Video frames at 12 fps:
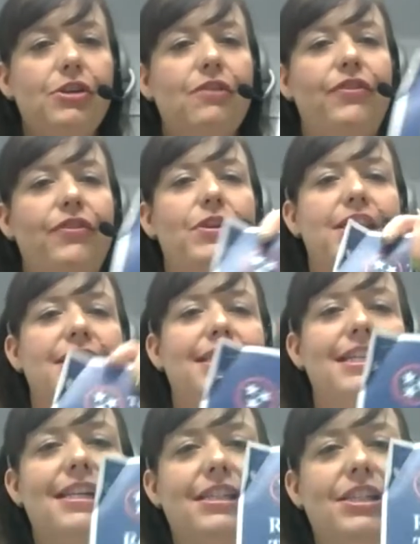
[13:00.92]
if you can see
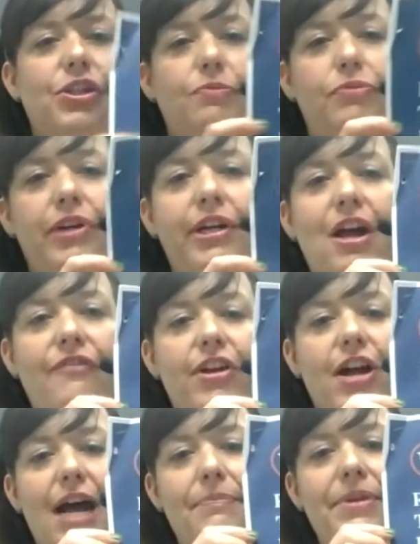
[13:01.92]
this, to print off a
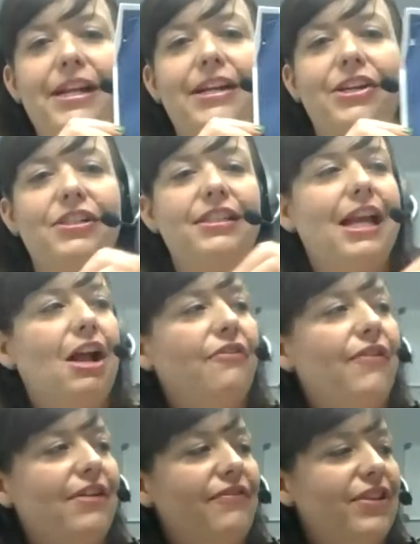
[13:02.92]
copy yourself
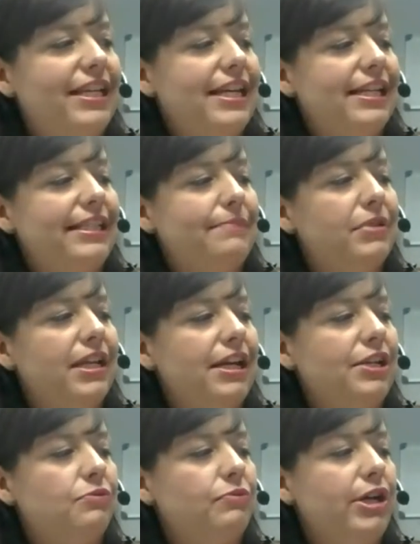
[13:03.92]
of the Tennessee
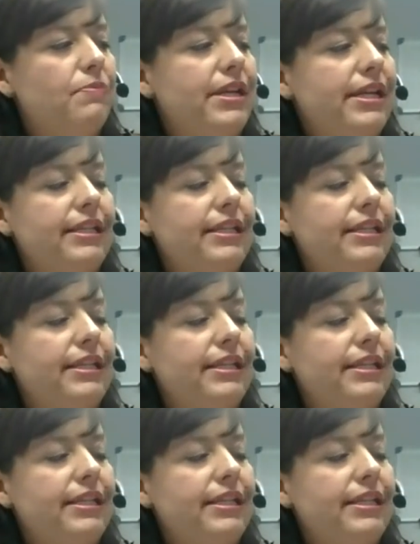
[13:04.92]
Pledge, Reopening